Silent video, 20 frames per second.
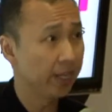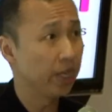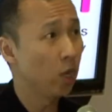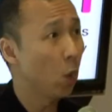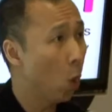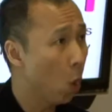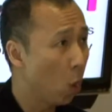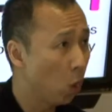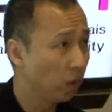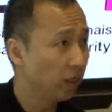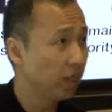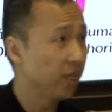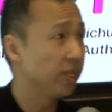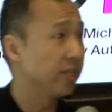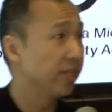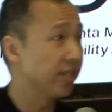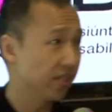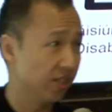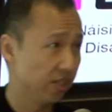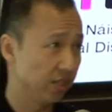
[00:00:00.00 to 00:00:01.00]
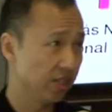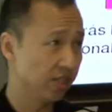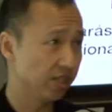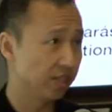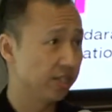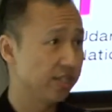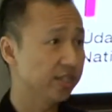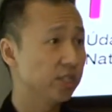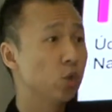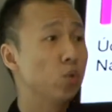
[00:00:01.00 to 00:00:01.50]
in all
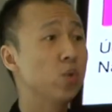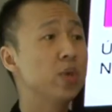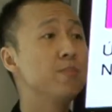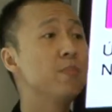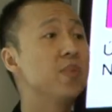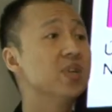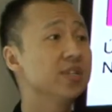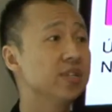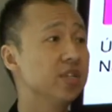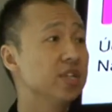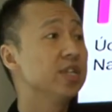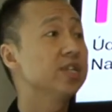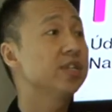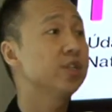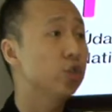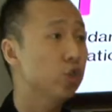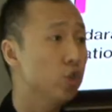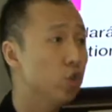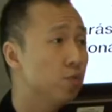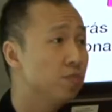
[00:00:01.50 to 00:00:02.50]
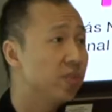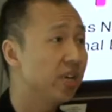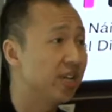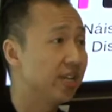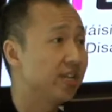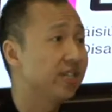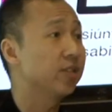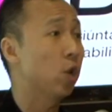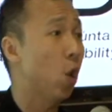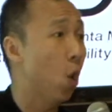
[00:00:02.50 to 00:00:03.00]
instances, so we mustn't assume that
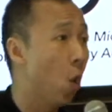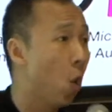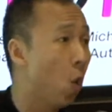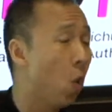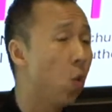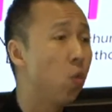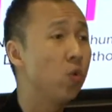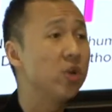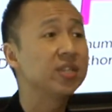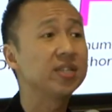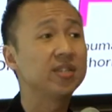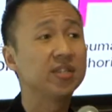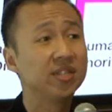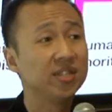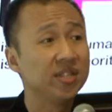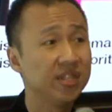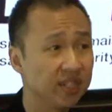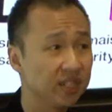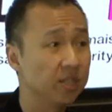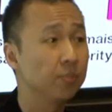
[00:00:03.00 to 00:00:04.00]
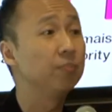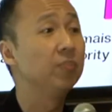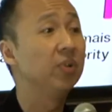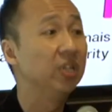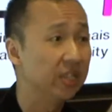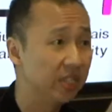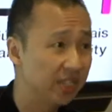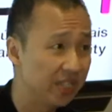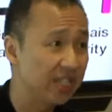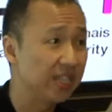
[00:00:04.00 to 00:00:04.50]
it's always the
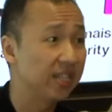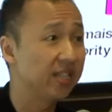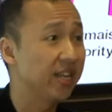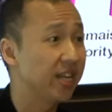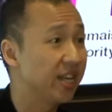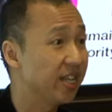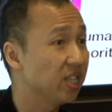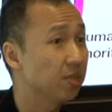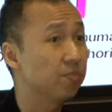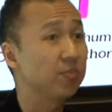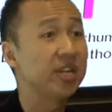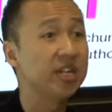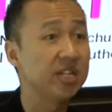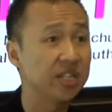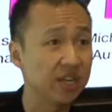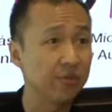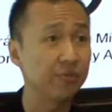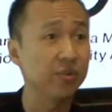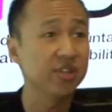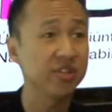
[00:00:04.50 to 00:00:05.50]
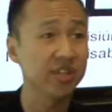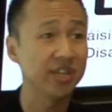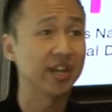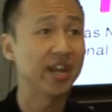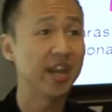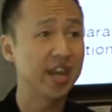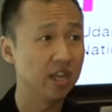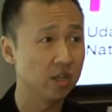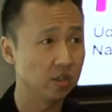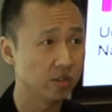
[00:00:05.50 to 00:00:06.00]
disability that explains everything
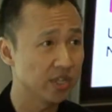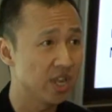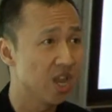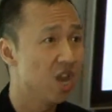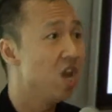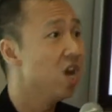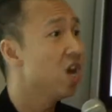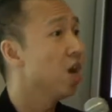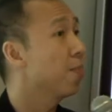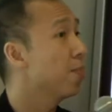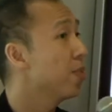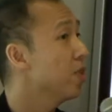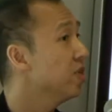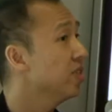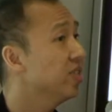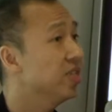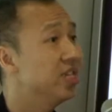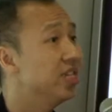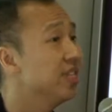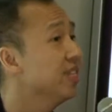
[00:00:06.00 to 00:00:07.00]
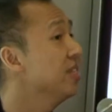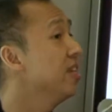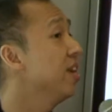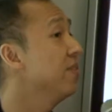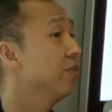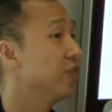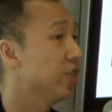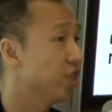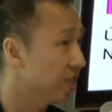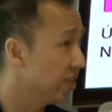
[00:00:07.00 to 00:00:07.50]
else. A person is
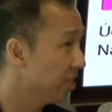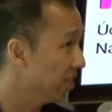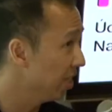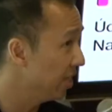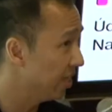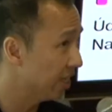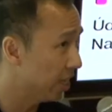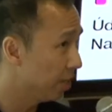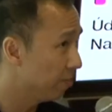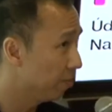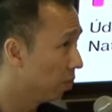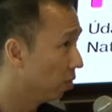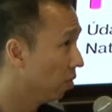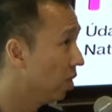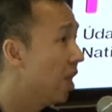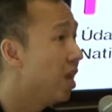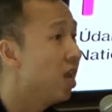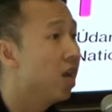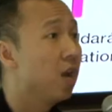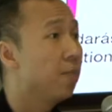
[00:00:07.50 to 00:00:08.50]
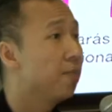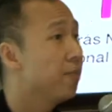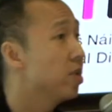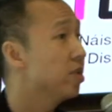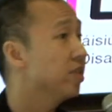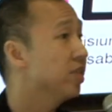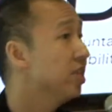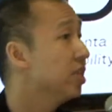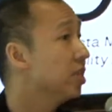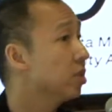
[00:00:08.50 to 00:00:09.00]
never just disabled. A
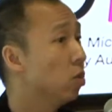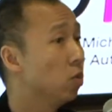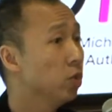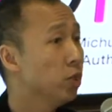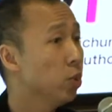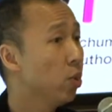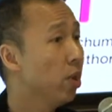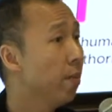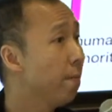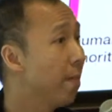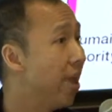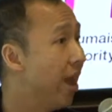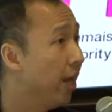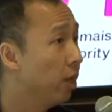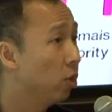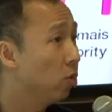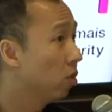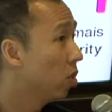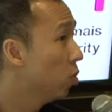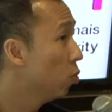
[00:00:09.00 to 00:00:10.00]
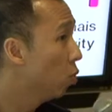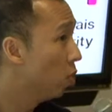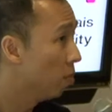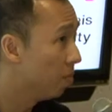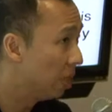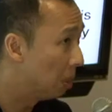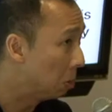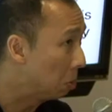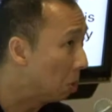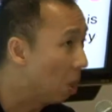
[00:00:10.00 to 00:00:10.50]
person is also a man or a
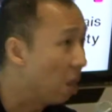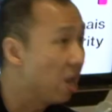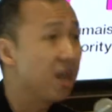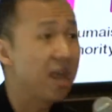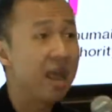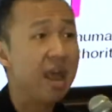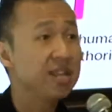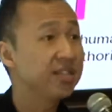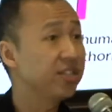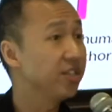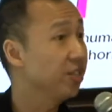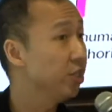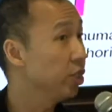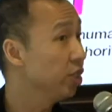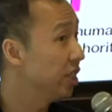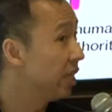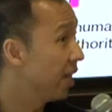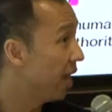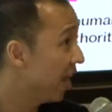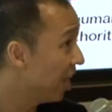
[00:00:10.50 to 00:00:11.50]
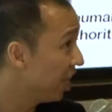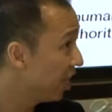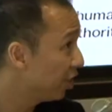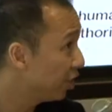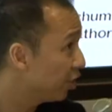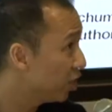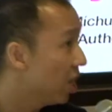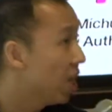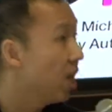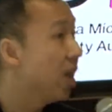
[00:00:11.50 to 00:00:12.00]
woman, has a certain
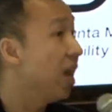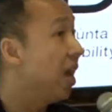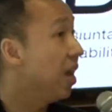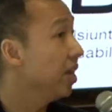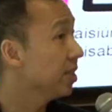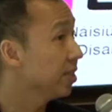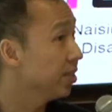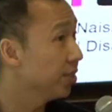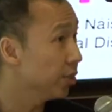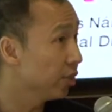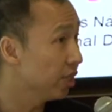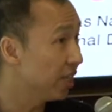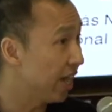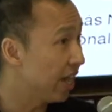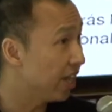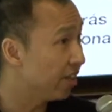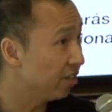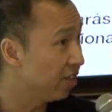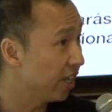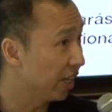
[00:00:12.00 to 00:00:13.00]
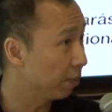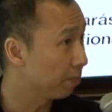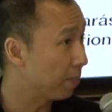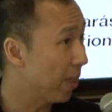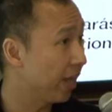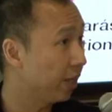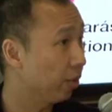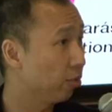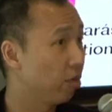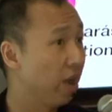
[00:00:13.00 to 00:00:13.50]
age, has a certain ethnic
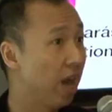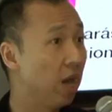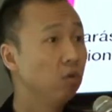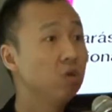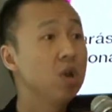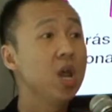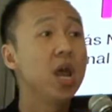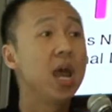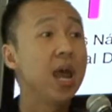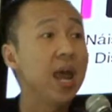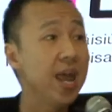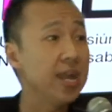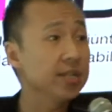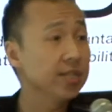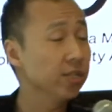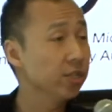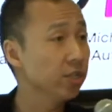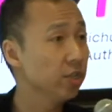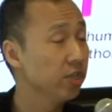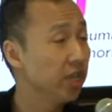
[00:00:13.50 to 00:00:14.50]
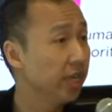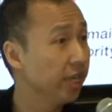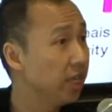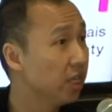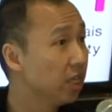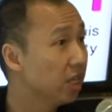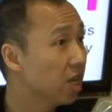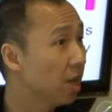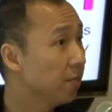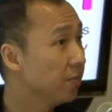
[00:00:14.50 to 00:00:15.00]
background, has a certain
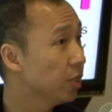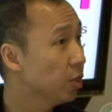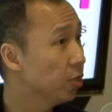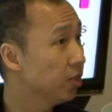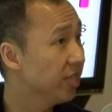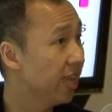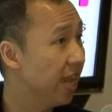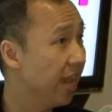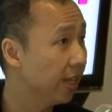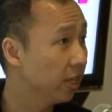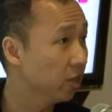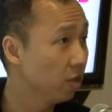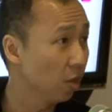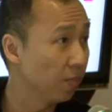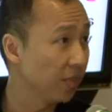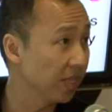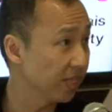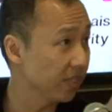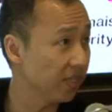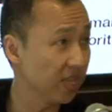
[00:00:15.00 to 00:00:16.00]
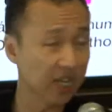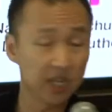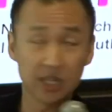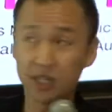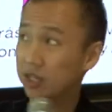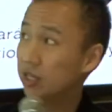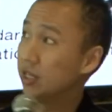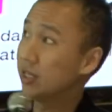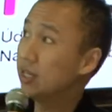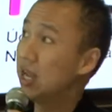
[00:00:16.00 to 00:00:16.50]
income socioeconomic
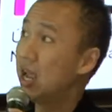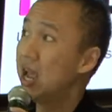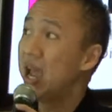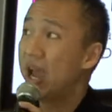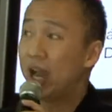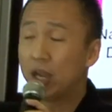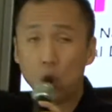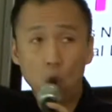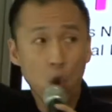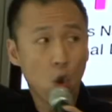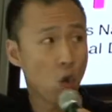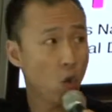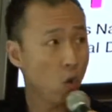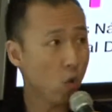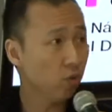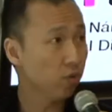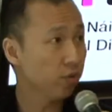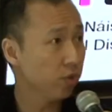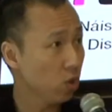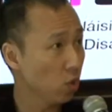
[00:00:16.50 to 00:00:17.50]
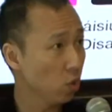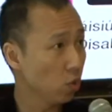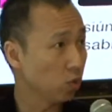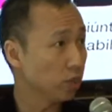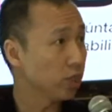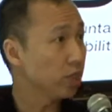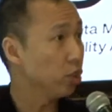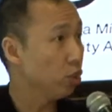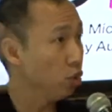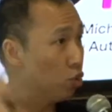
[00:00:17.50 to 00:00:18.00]
status, and all
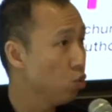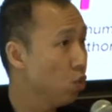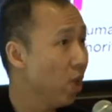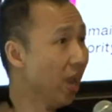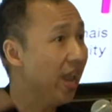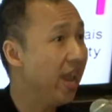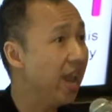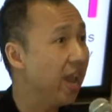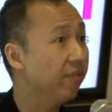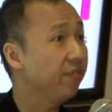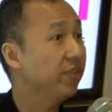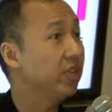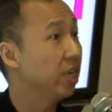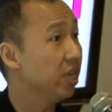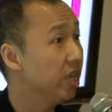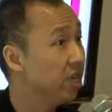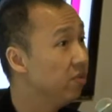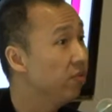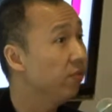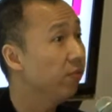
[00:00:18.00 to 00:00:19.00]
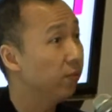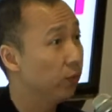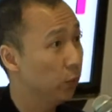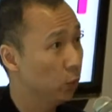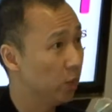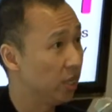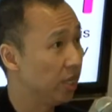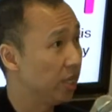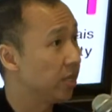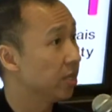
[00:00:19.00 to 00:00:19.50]
those do have an
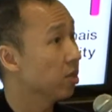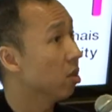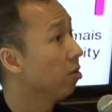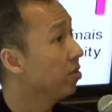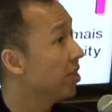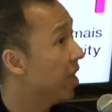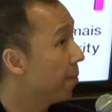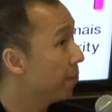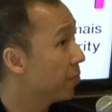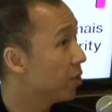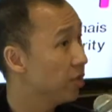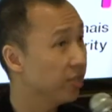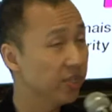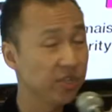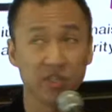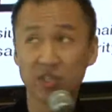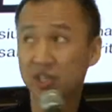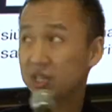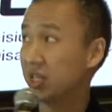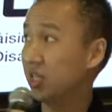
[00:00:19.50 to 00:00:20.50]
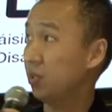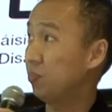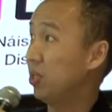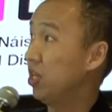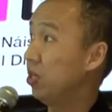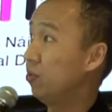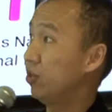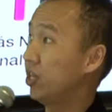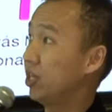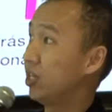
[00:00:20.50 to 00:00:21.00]
influence on that person's
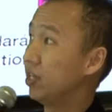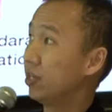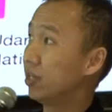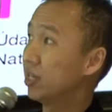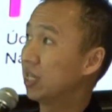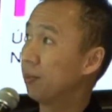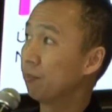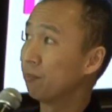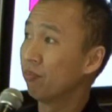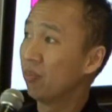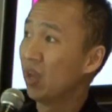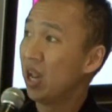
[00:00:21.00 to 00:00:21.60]
experience